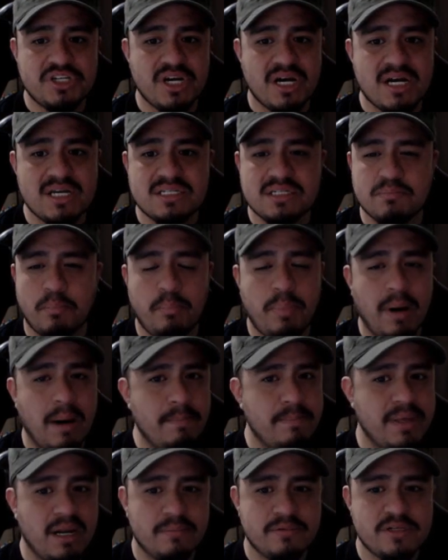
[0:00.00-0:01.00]
just
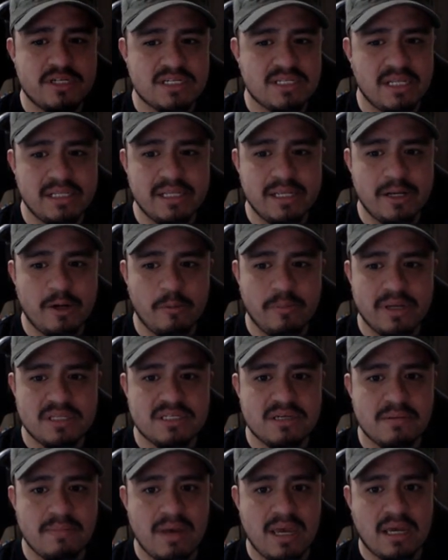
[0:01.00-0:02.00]
bump it up just a little bit
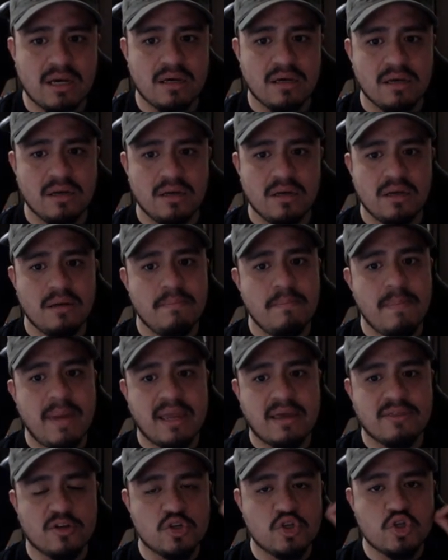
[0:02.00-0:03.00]
to make
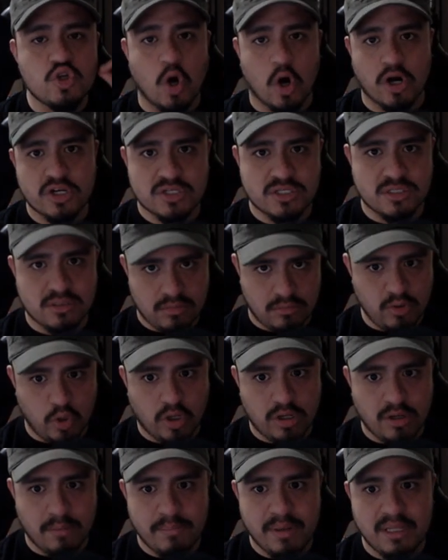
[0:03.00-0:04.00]
the darks
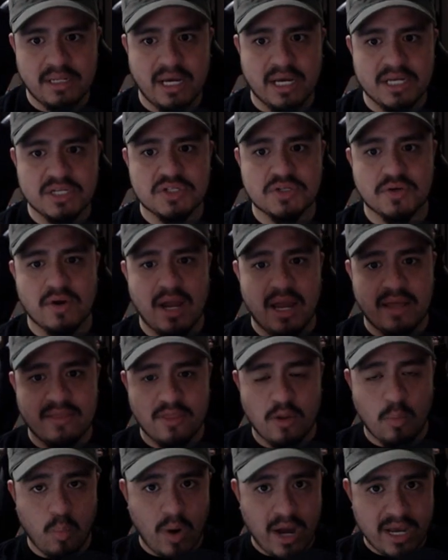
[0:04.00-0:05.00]
look a bit nicer and
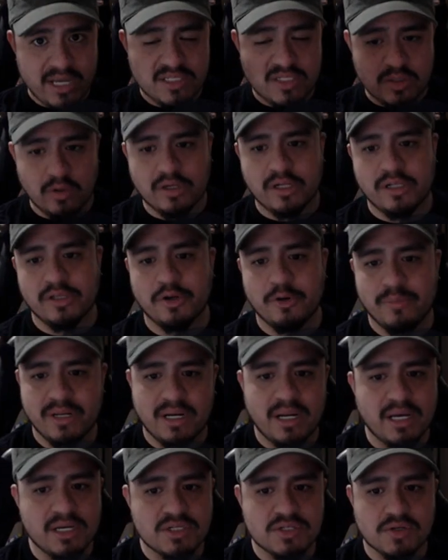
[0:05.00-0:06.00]
the whites look a little bit
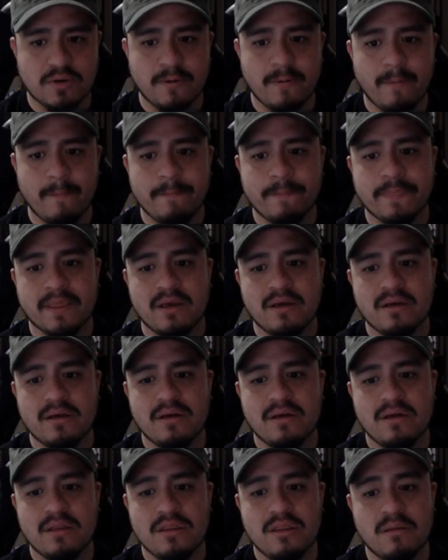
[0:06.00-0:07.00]
nicer.
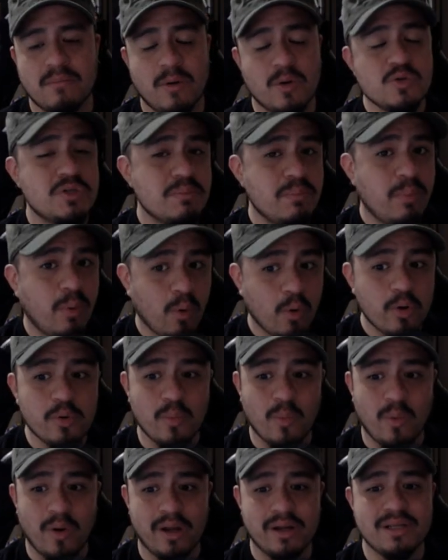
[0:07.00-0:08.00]
The most
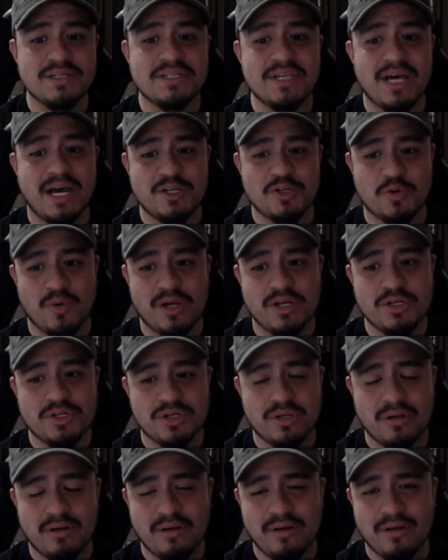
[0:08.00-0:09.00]
important one is
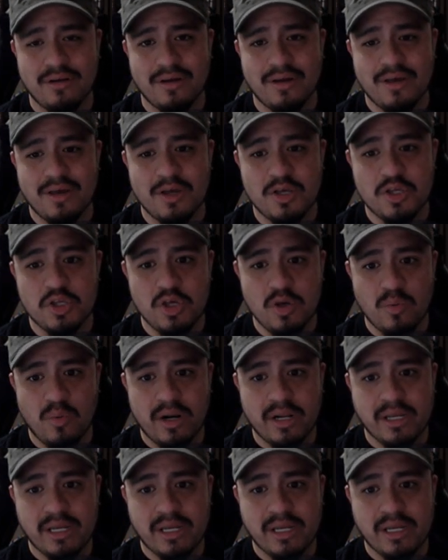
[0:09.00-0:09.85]
saturation. You want